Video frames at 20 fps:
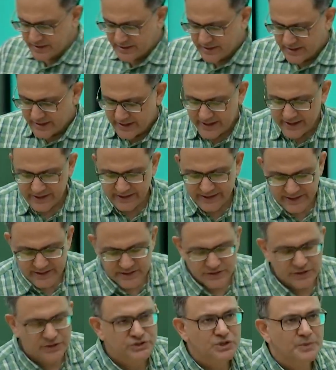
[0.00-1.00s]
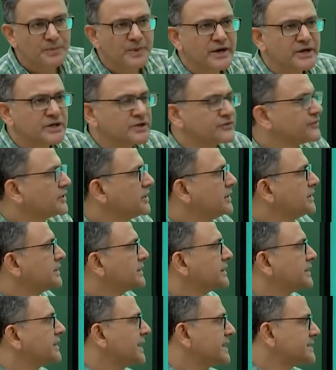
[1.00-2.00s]
and that is also part of
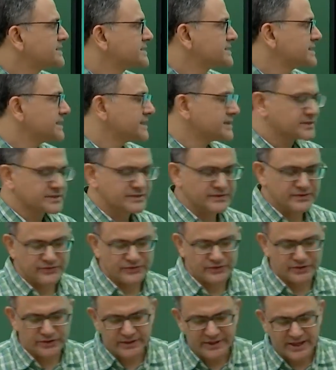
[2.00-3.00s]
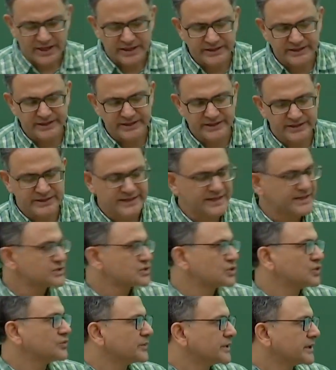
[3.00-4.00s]
your exercise for your ungraded next
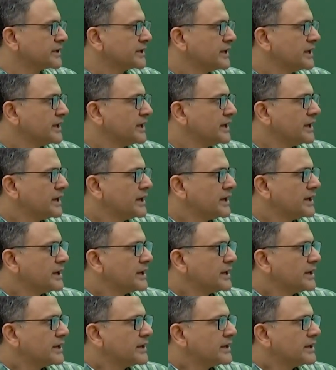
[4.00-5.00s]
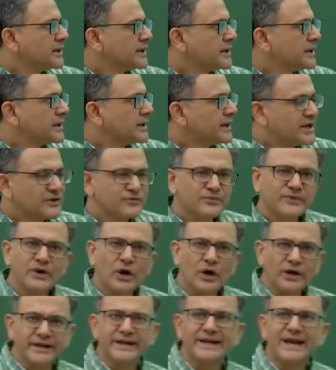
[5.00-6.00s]
homework. If we
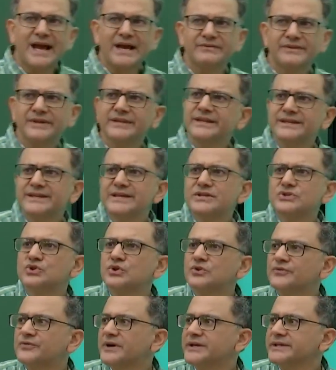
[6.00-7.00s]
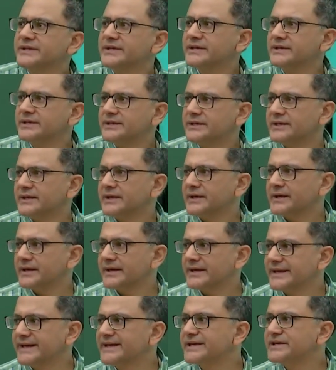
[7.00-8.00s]
already have that, then there is no further
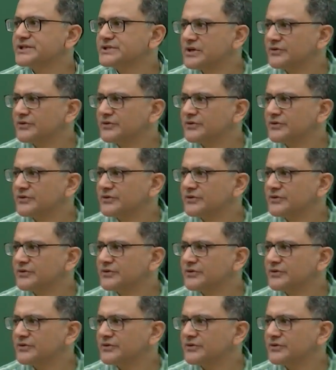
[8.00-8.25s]
degrees of